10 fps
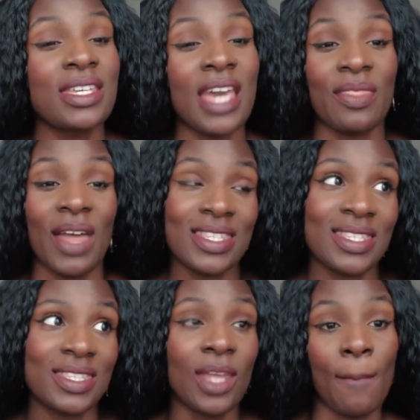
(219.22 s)
yeah, that's
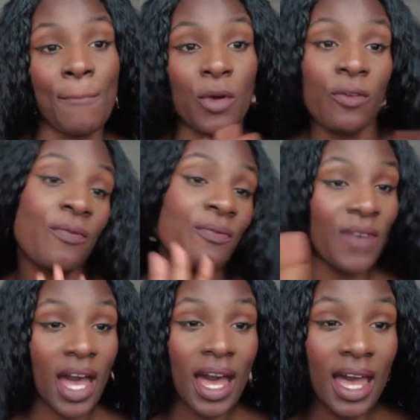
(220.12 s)
number
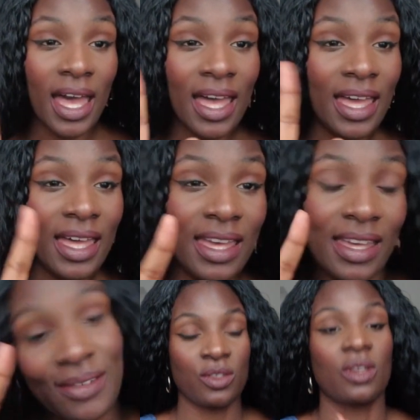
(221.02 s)
5.
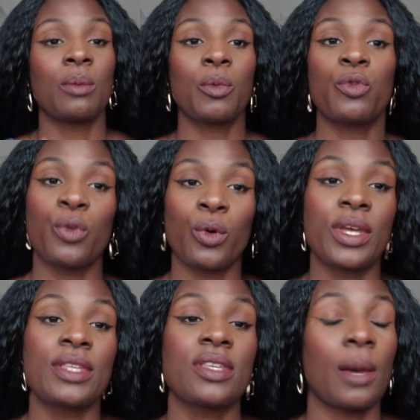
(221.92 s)
So number 4
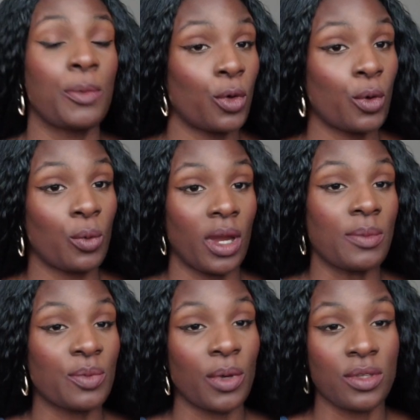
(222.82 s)
is, I'm not where I'm
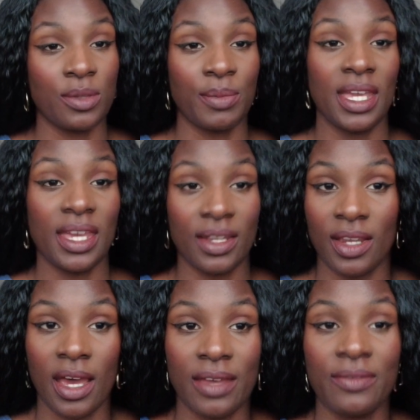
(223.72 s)
supposed to be in
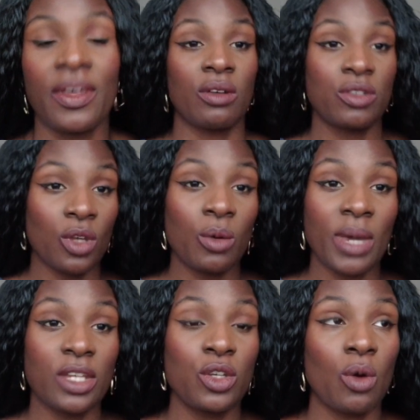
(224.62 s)
life. There is
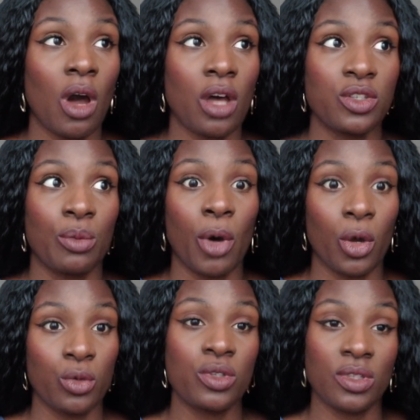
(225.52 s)
nowhere you are
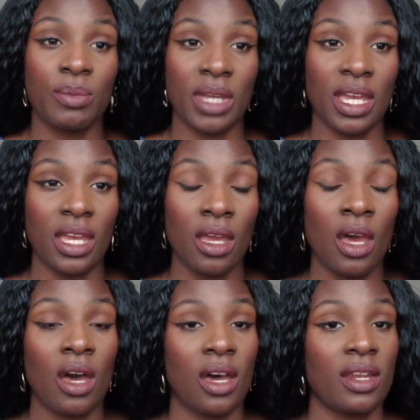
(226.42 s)
supposed to be
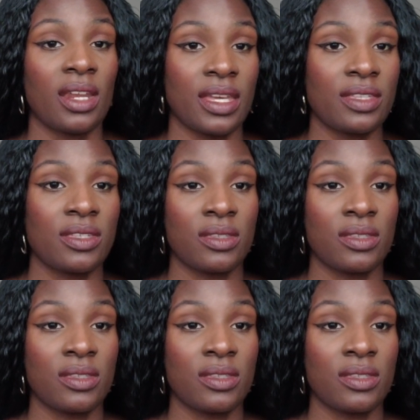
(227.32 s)
unless